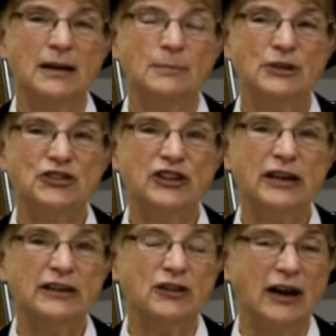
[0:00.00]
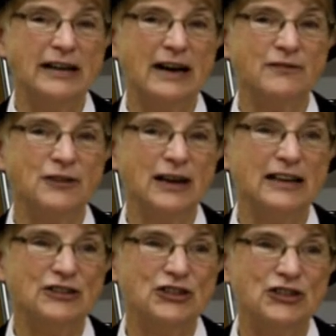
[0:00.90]
But she had gone out for
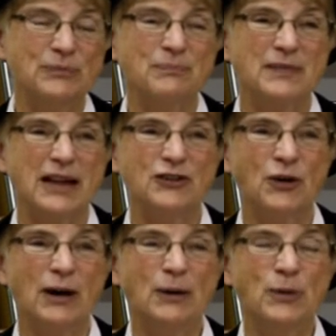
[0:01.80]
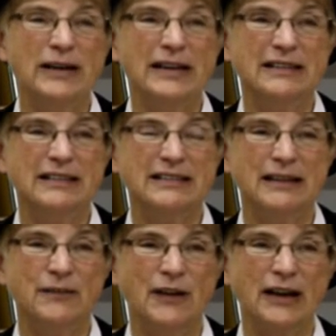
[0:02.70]
lunch, and so I went in to
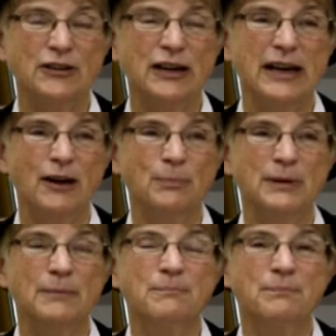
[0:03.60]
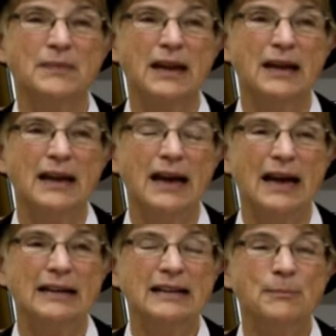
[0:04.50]
see if I could help him.
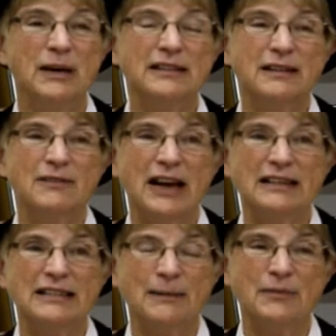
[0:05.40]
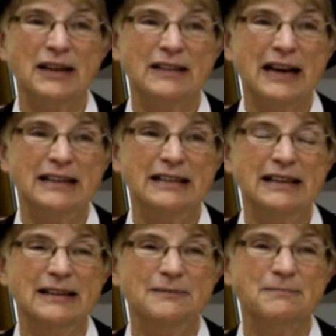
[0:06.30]
And he must have liked something that I
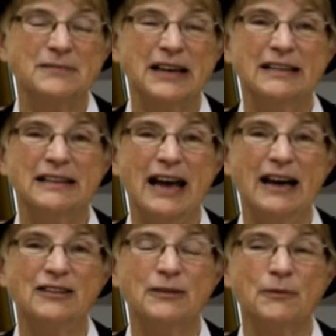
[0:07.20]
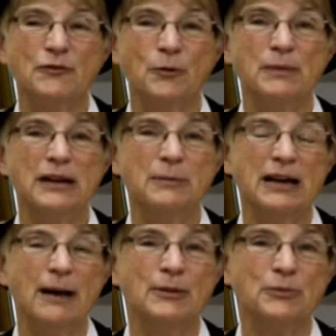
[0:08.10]
did, because he asked for me to
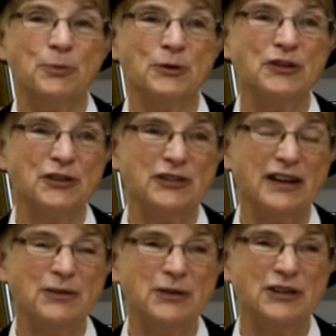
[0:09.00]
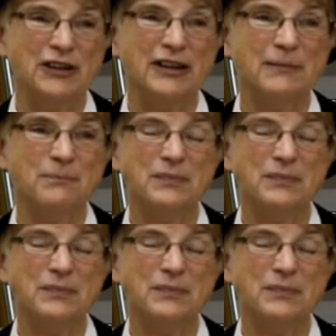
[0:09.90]
become his personal secretary.